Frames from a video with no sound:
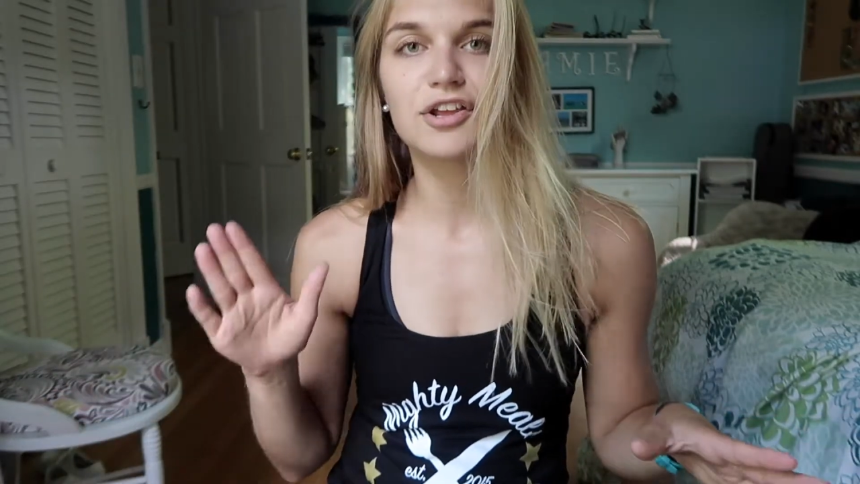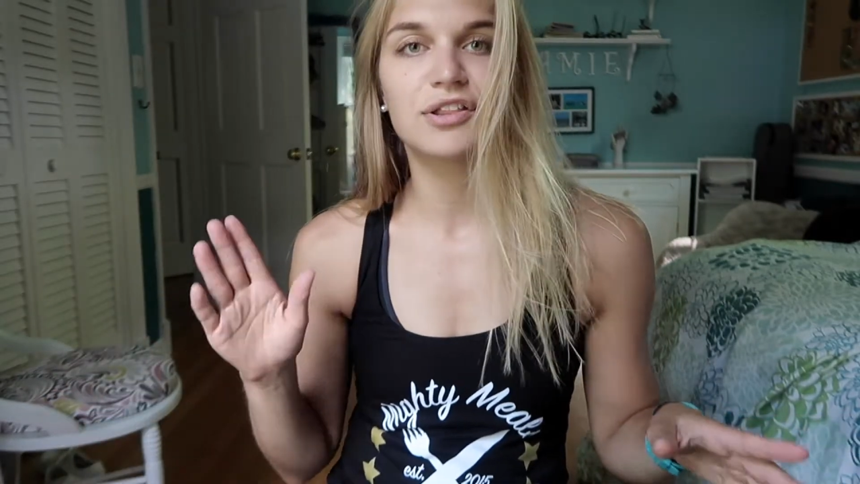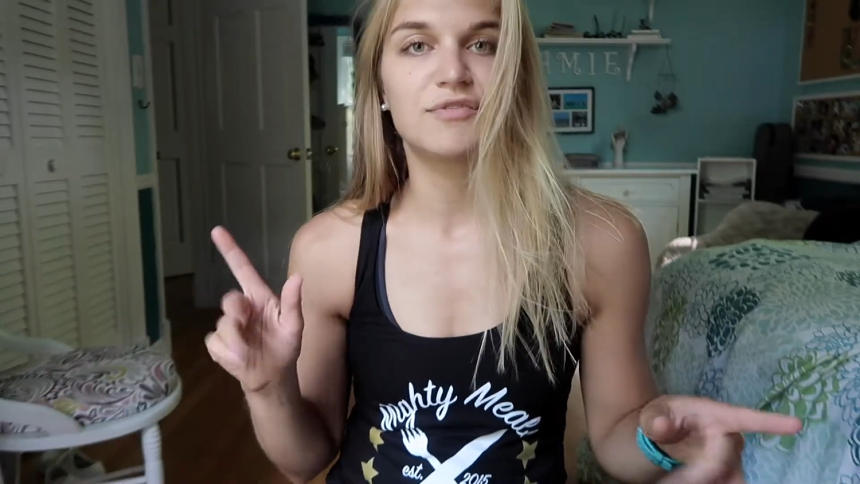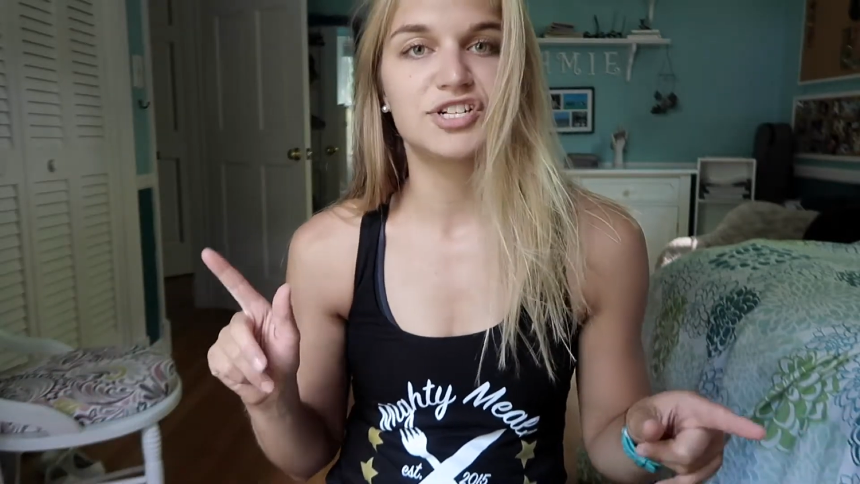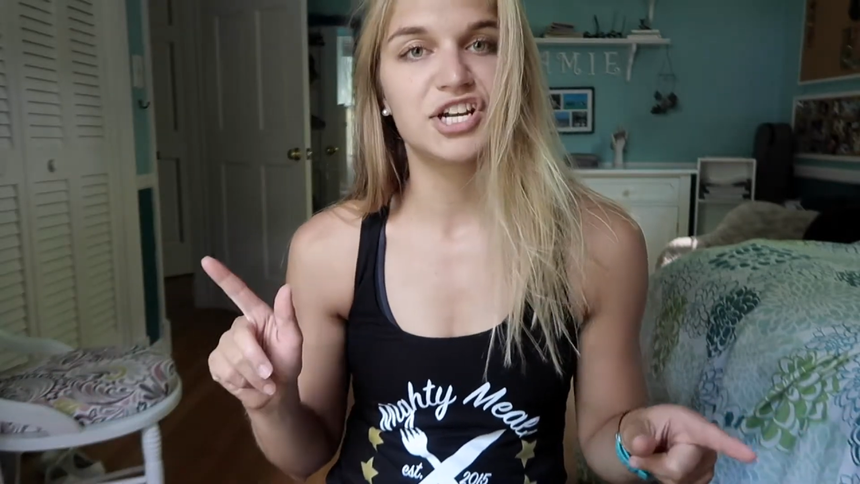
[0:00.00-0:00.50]
You're in
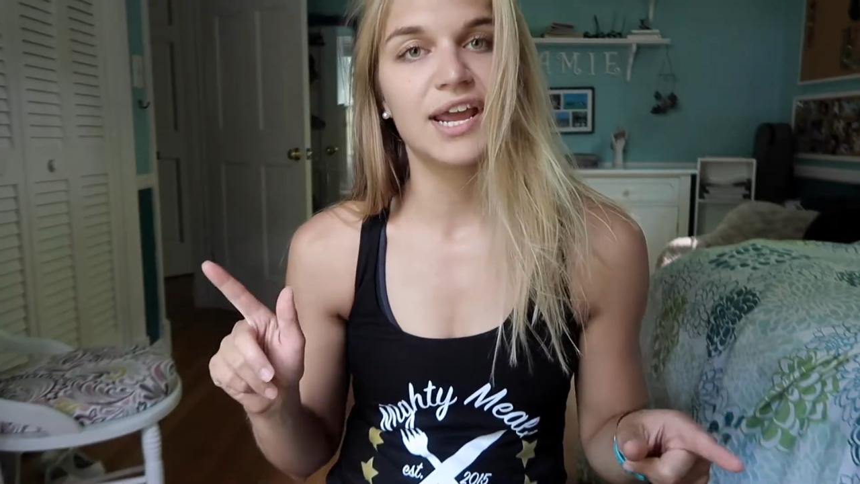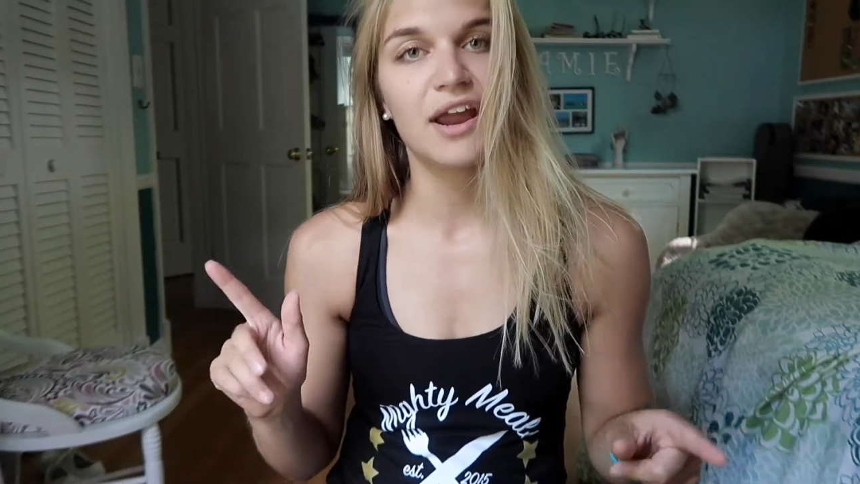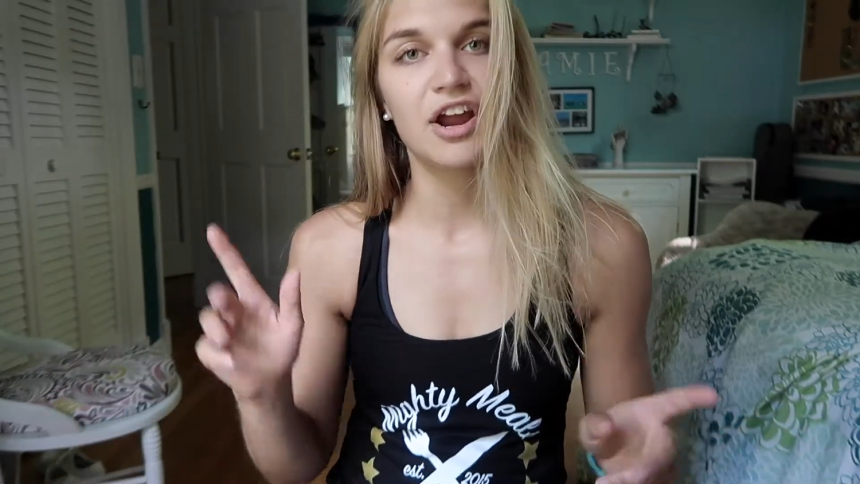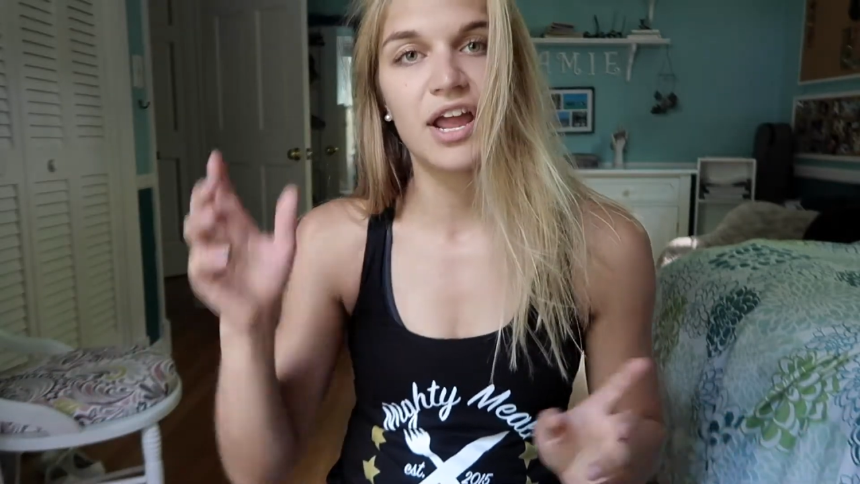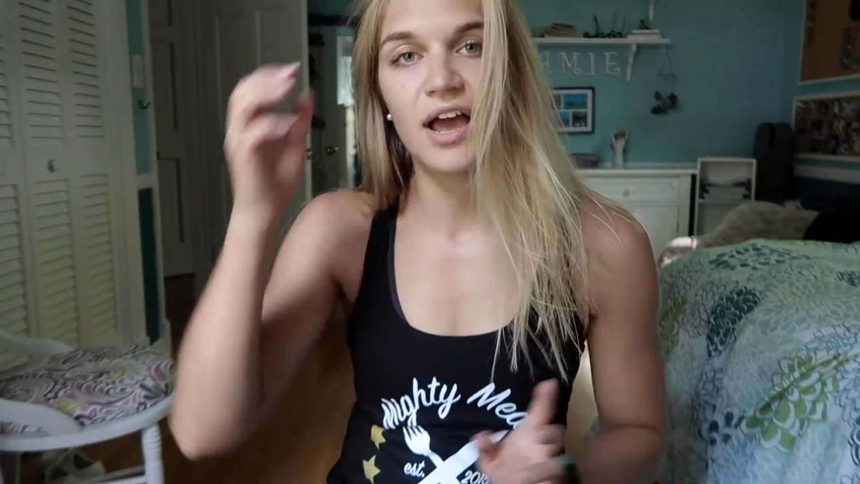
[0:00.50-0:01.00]
the Virginia
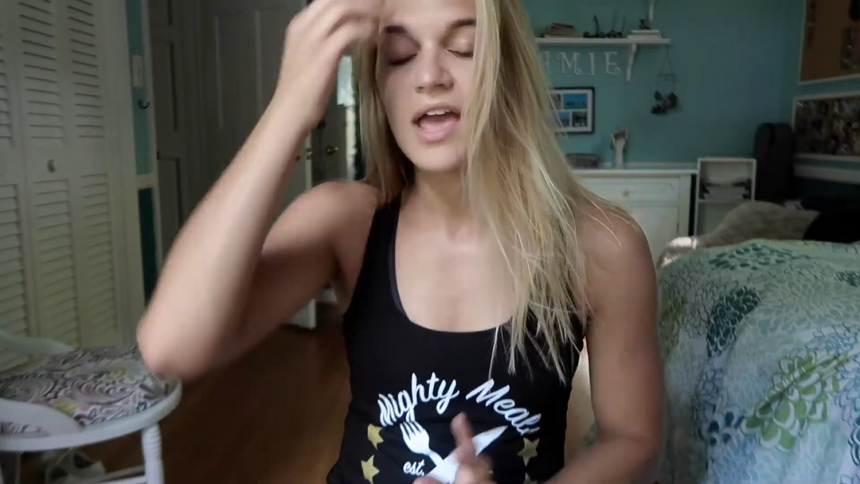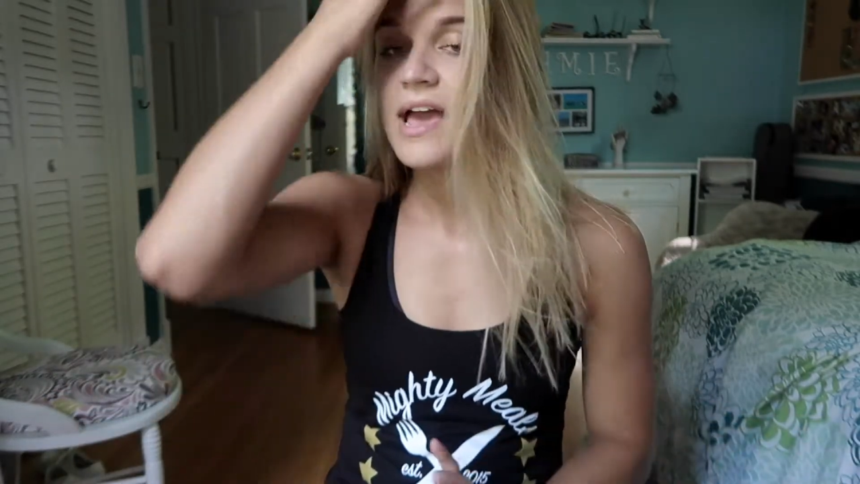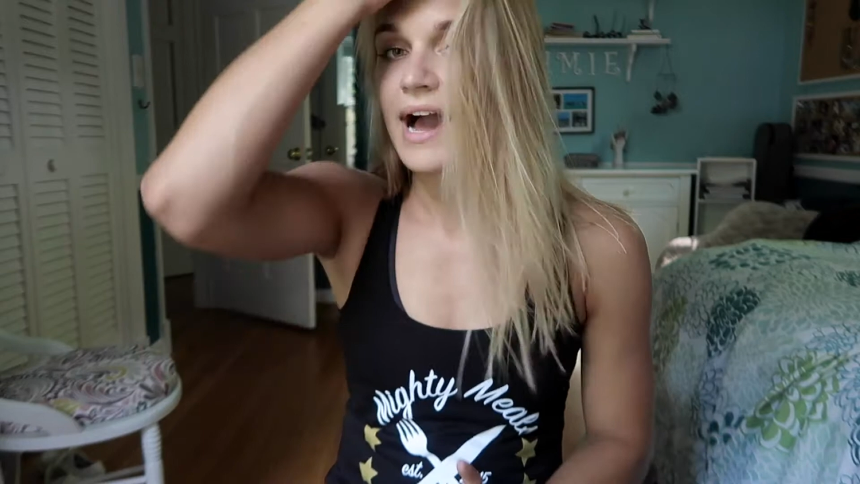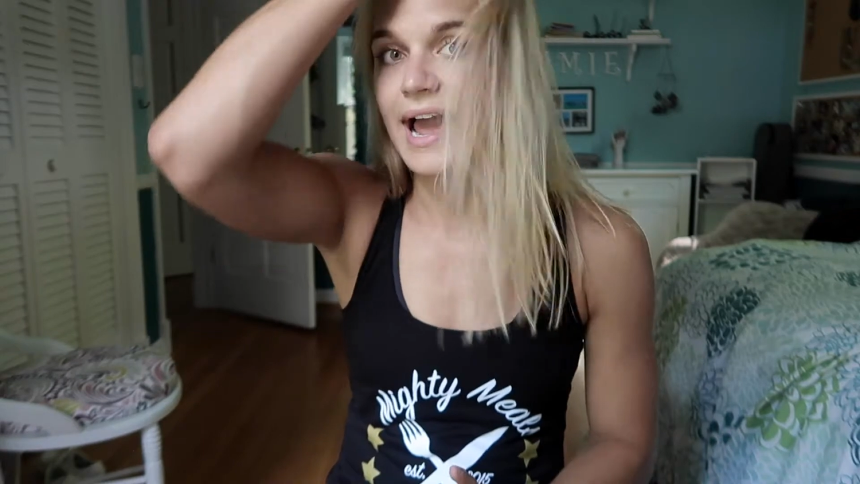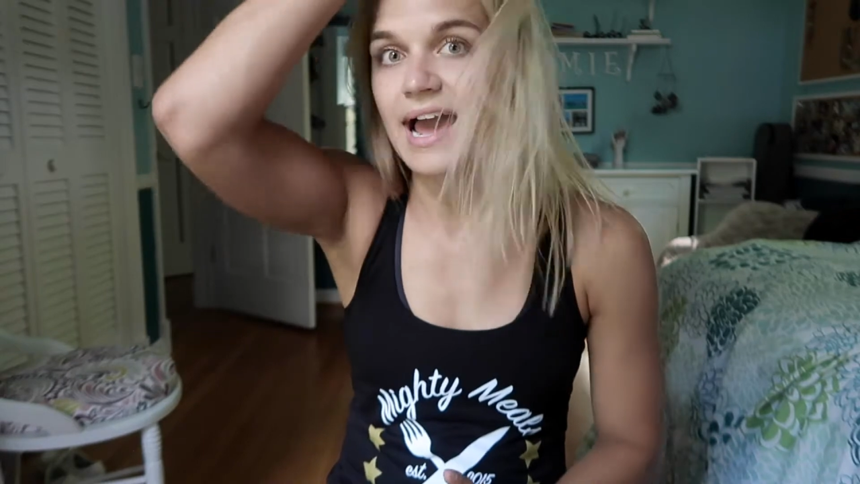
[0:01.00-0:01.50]
area,
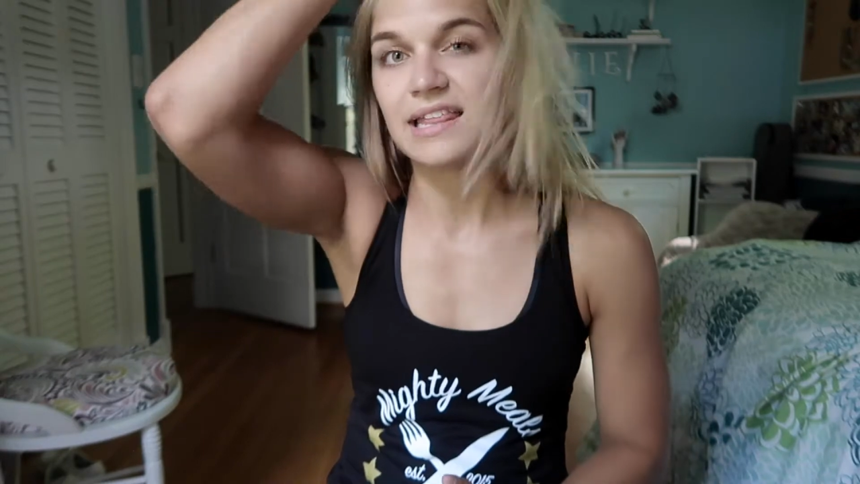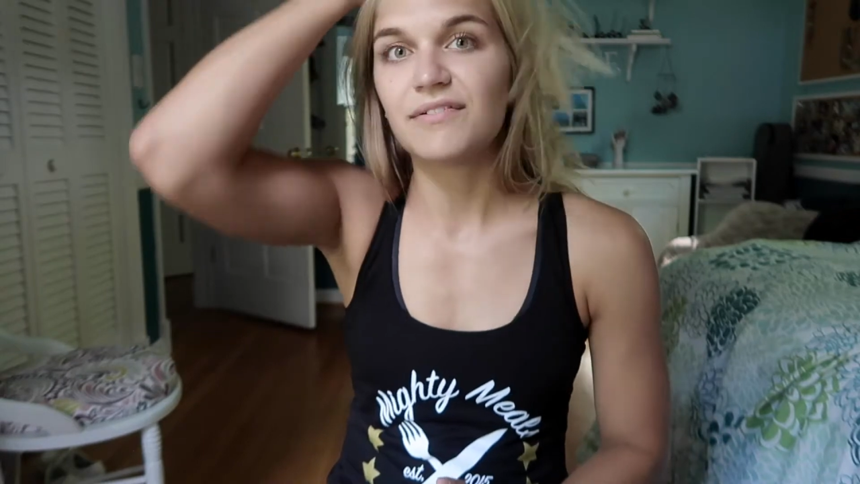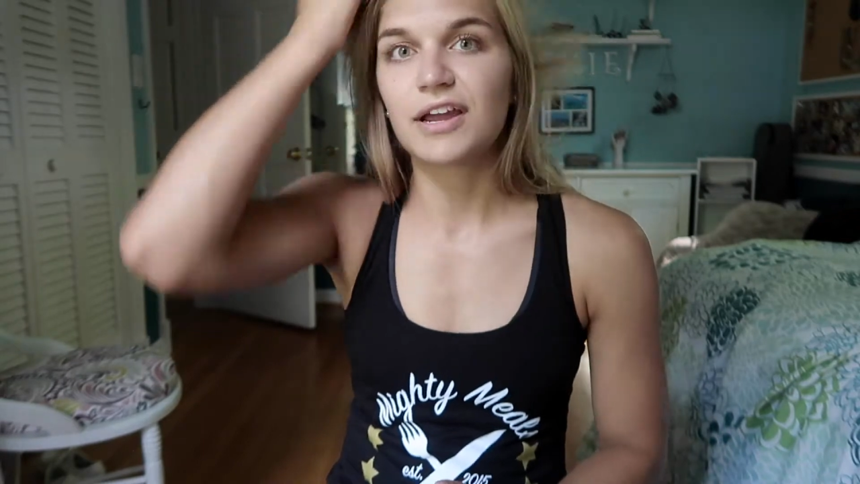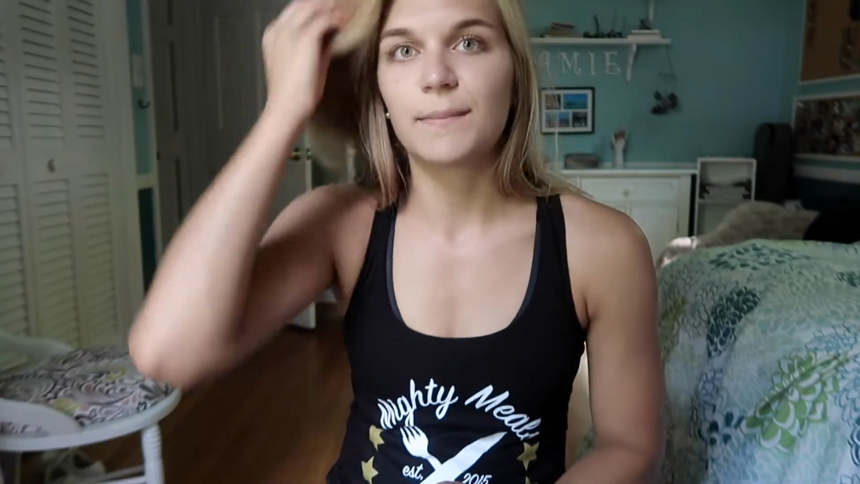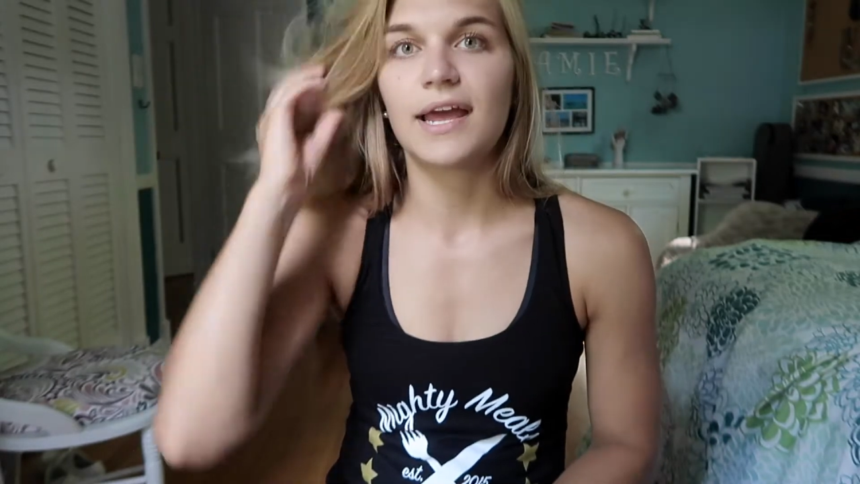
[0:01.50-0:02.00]
I highly
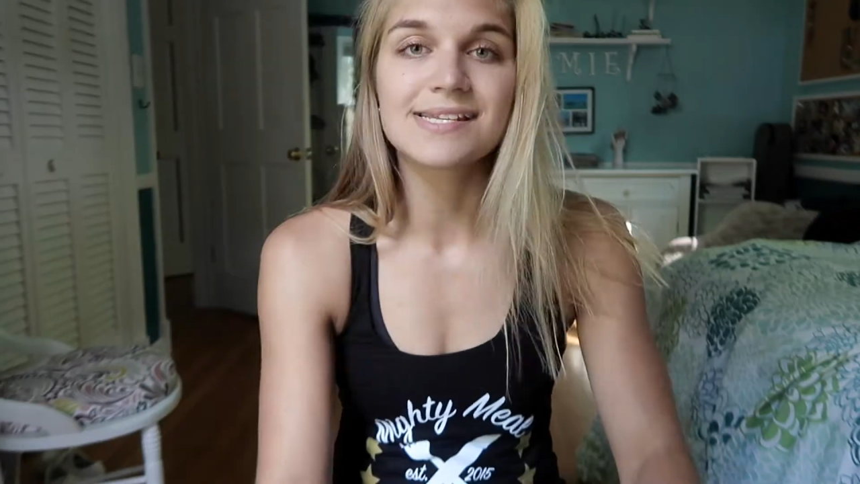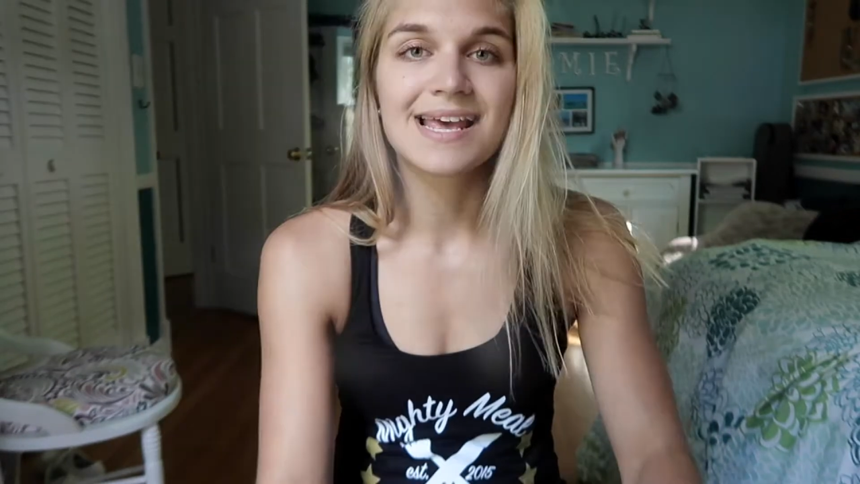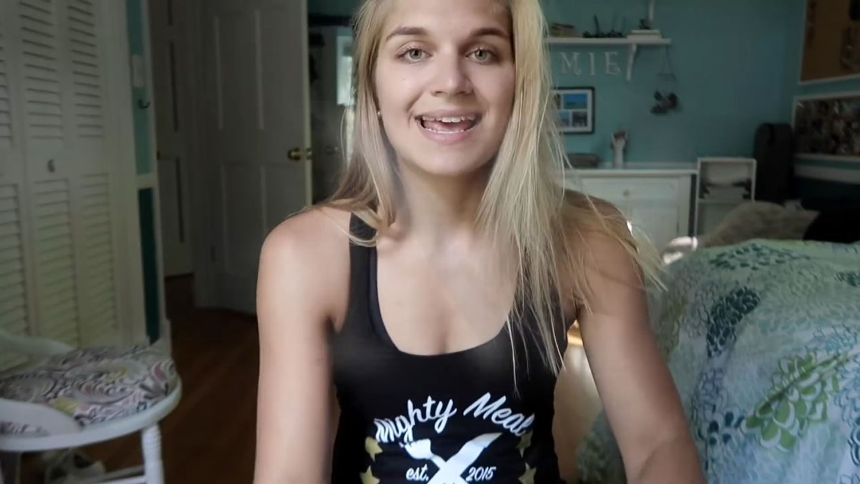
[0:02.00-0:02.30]
recommend.